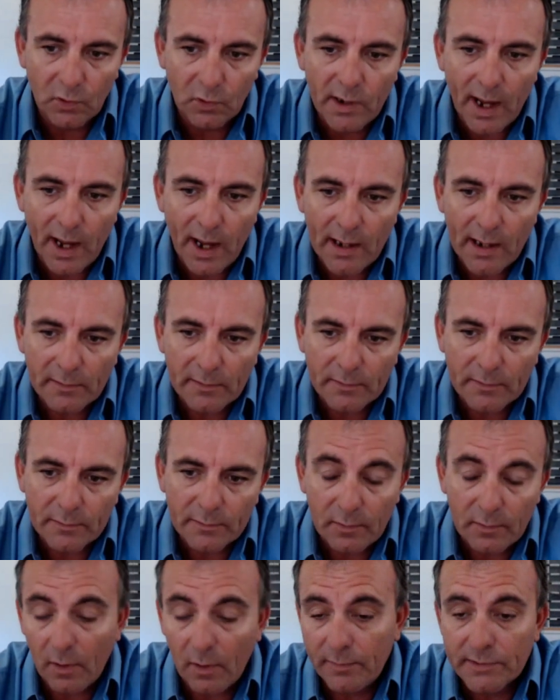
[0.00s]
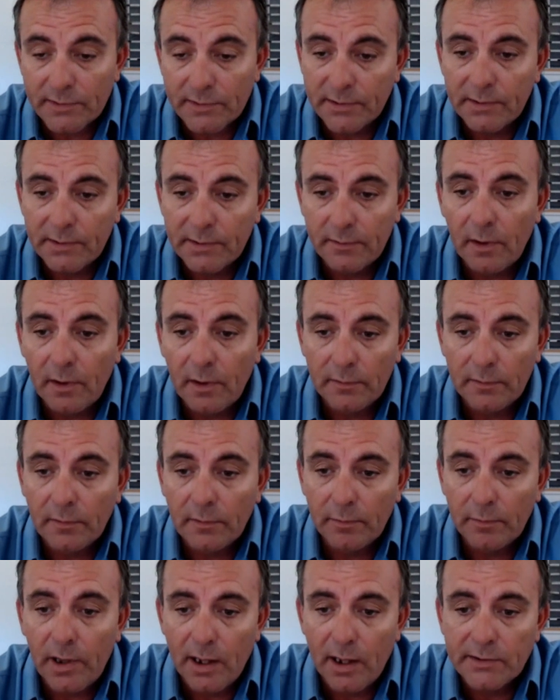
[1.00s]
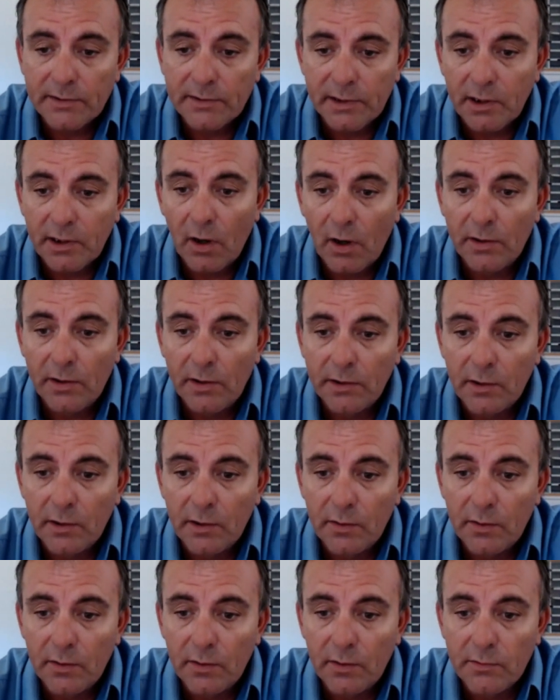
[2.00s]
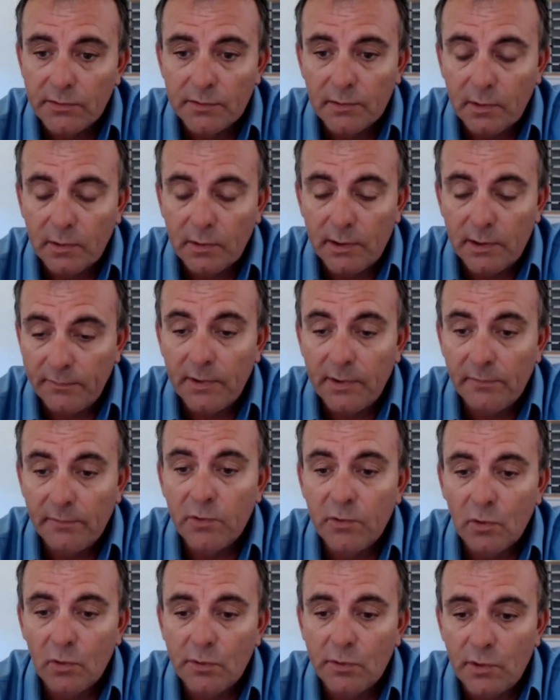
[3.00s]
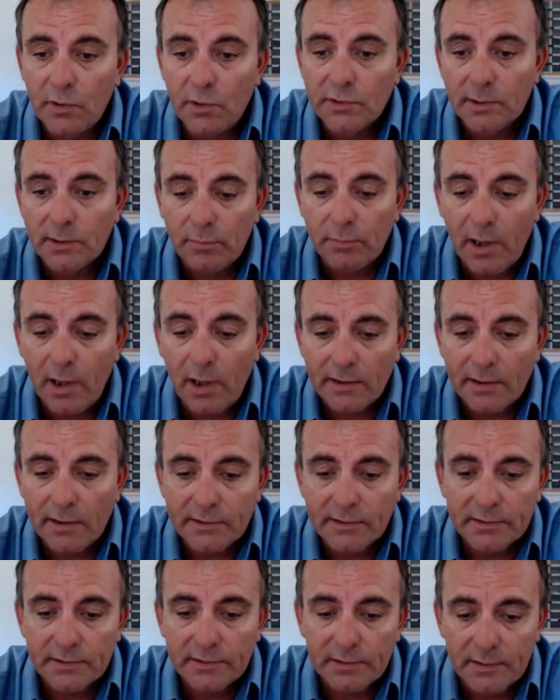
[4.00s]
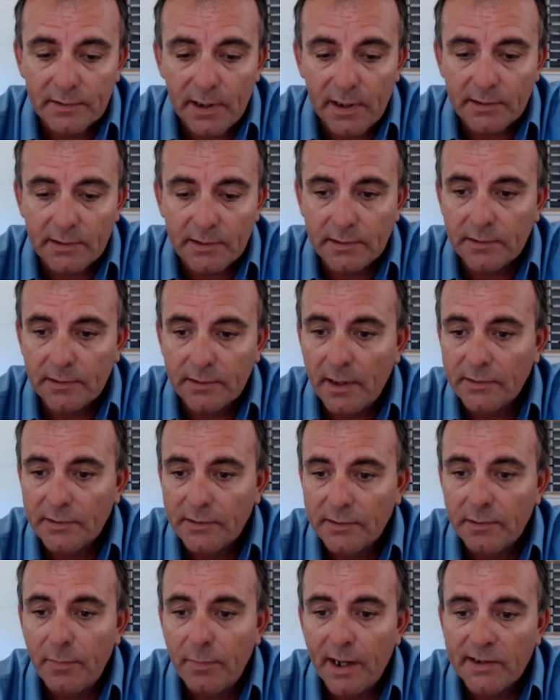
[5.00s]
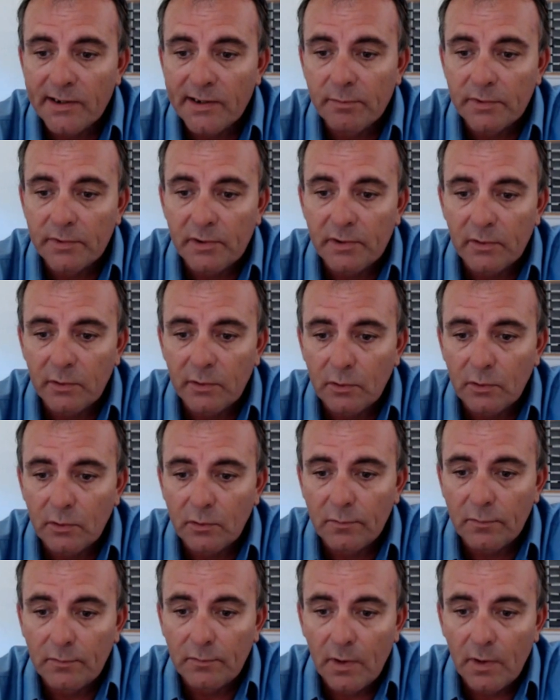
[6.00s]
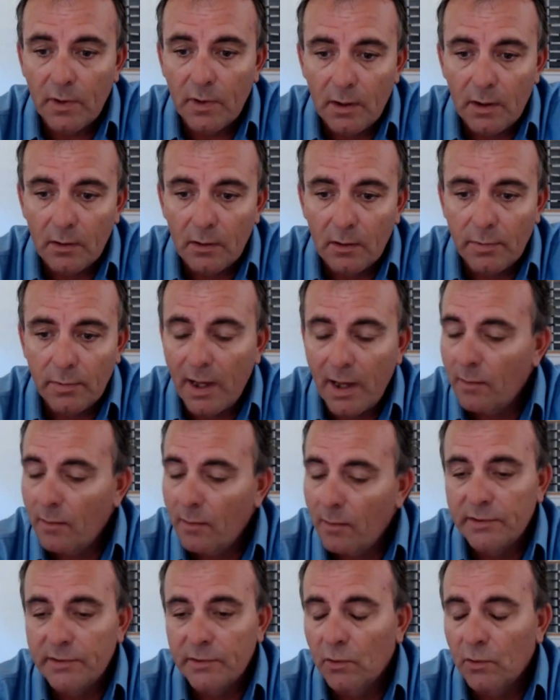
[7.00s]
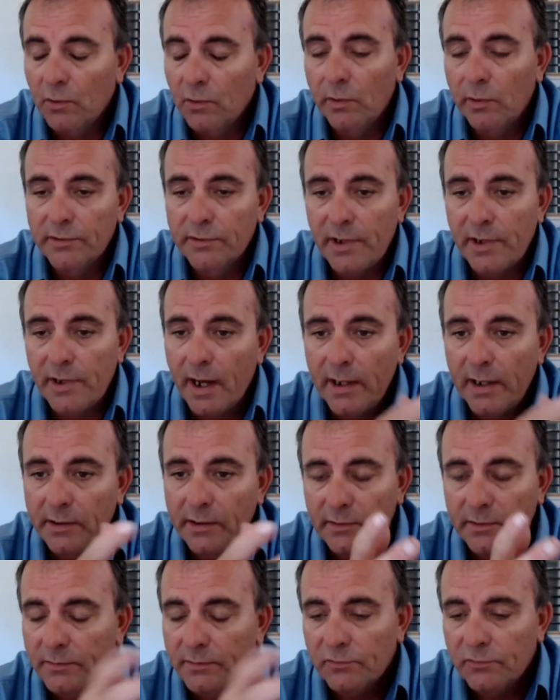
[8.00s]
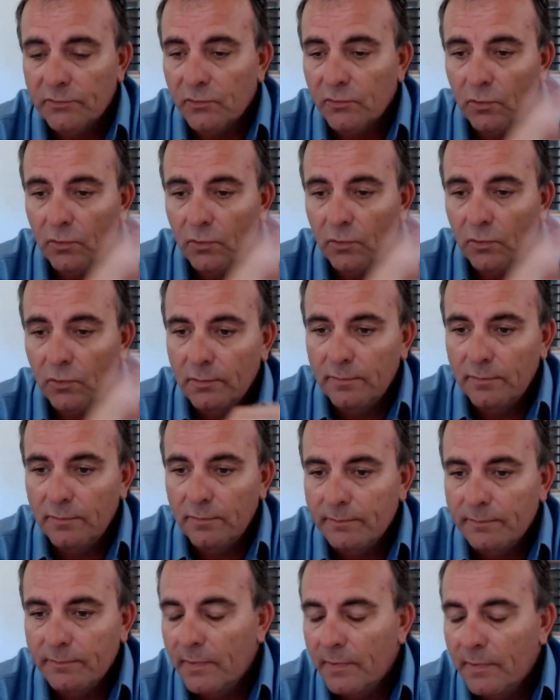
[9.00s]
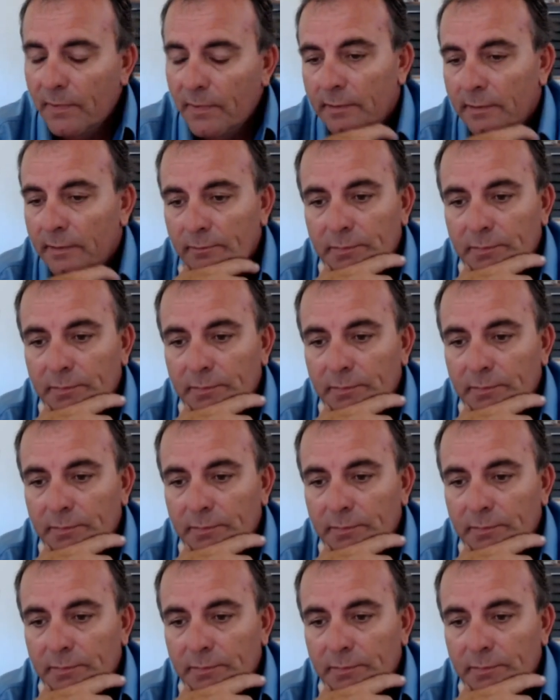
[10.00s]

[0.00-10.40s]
you would look at obviously the plants that you're going to use. If you're using plants as your base material, plant material, whether it's hay, straw,